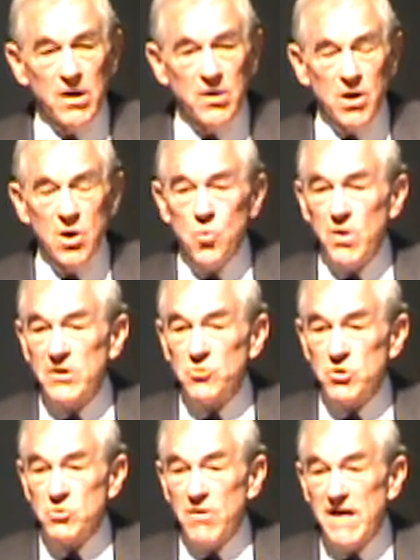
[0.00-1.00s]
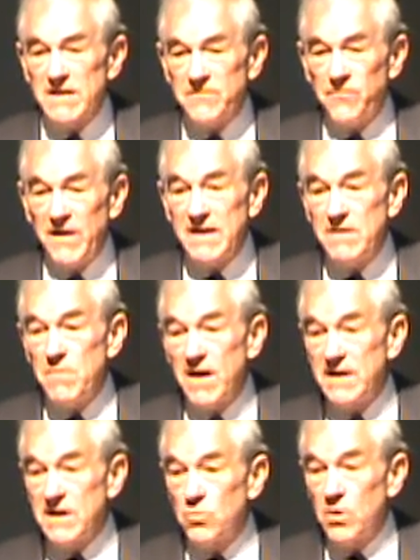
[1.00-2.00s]
low interest rates, funny
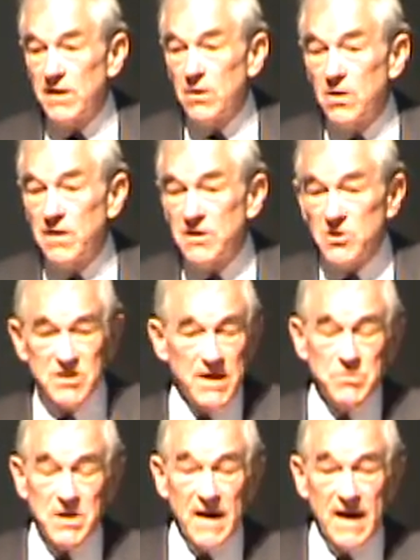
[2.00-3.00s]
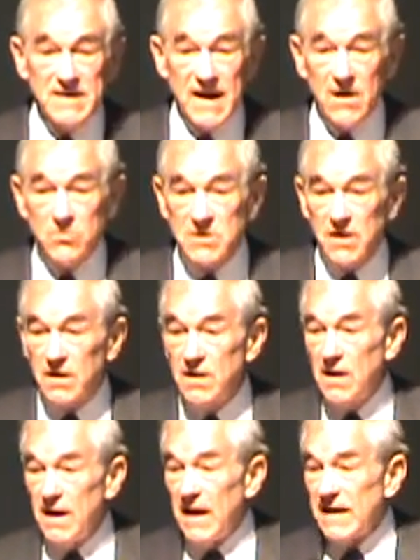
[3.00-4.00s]
money going on, and you subsidize housing.
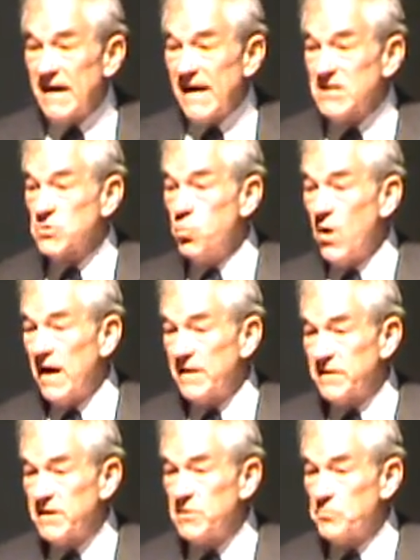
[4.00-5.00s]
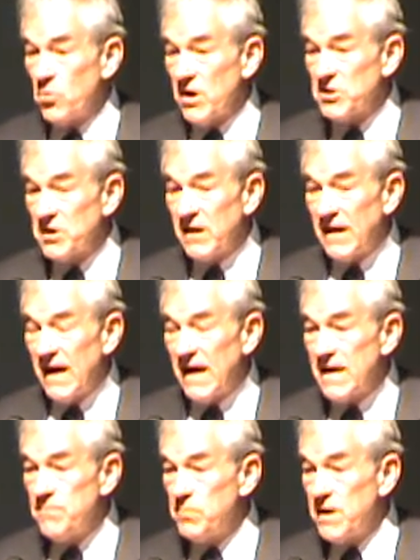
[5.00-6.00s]
Guess what? The Depression
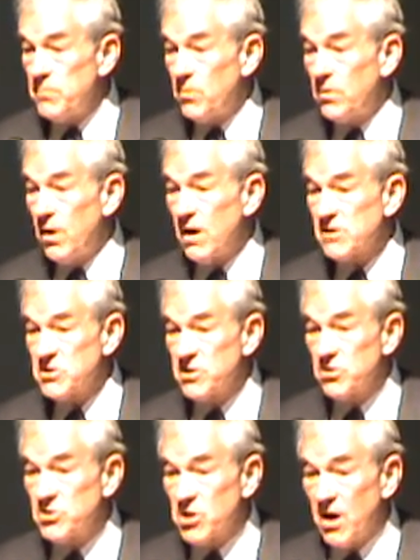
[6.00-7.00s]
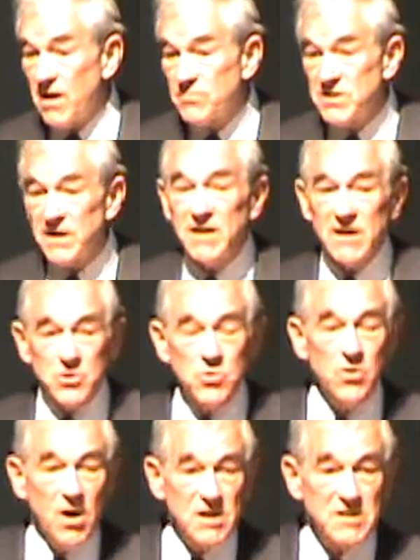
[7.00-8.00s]
came, people lost their jobs, and guess who
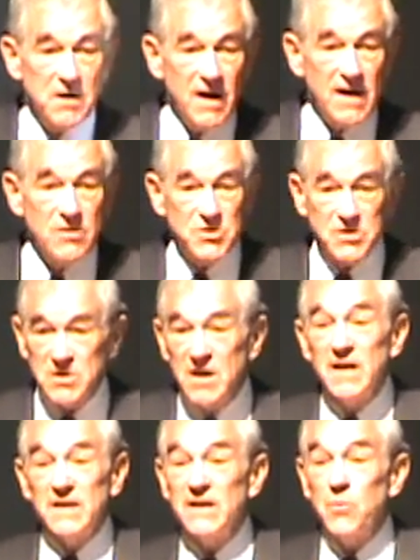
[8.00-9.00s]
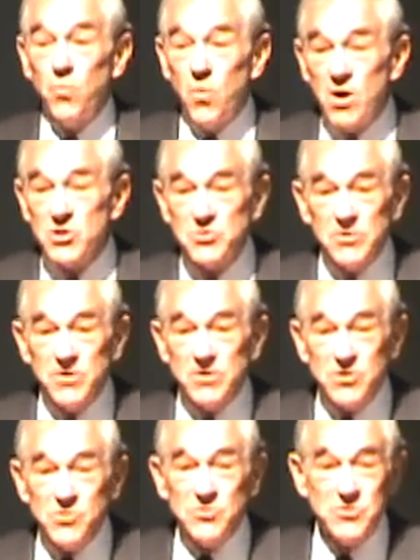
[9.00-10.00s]
lost their houses? Did the Wall
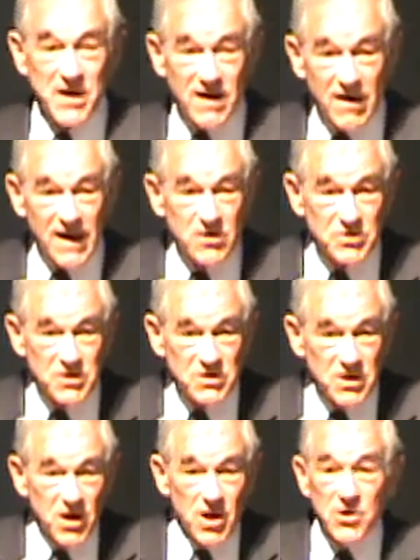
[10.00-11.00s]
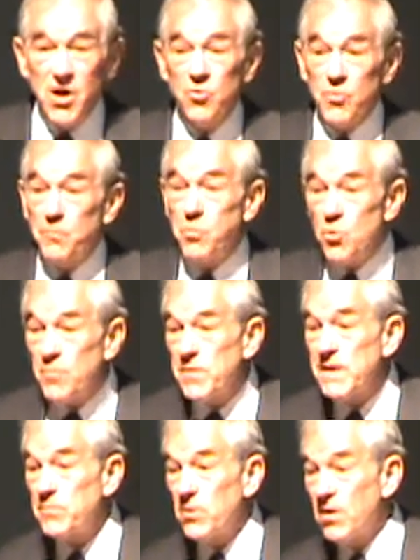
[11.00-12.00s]
Streeters lose their houses? No, the poor
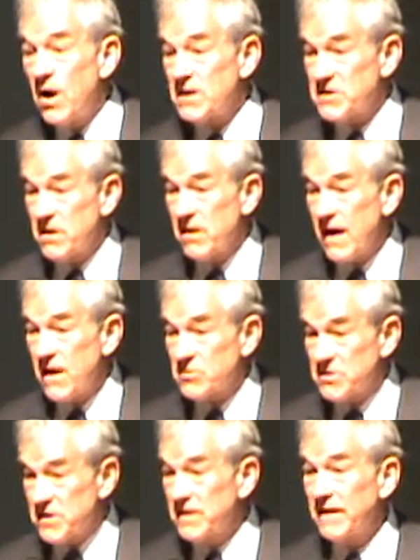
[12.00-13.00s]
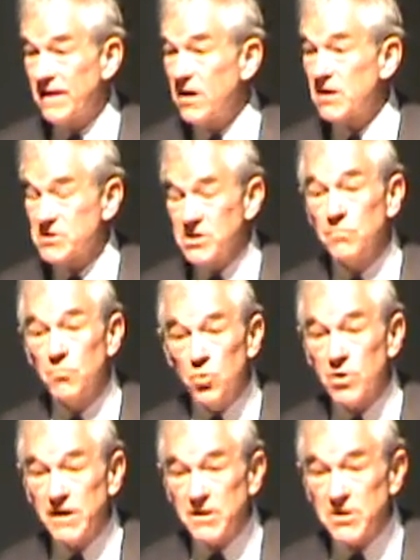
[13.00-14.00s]
people lost their houses and they lost their
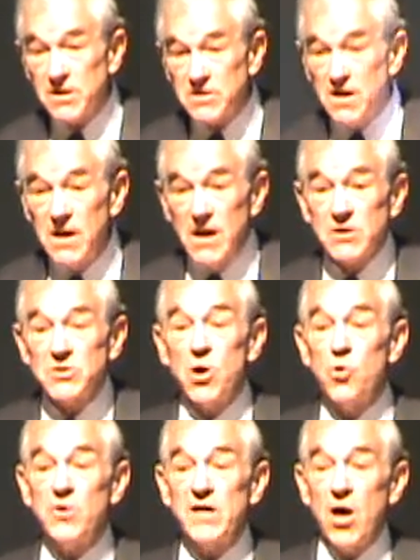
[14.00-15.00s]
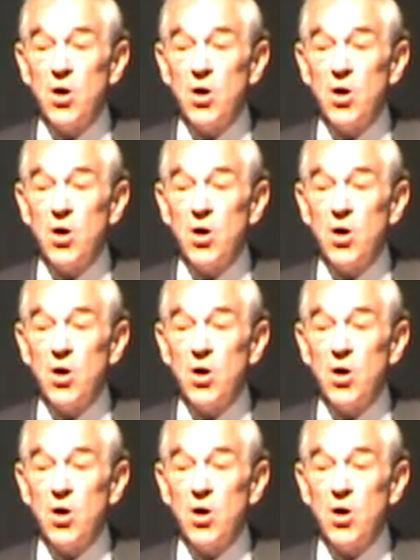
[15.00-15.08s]
mortgages. So the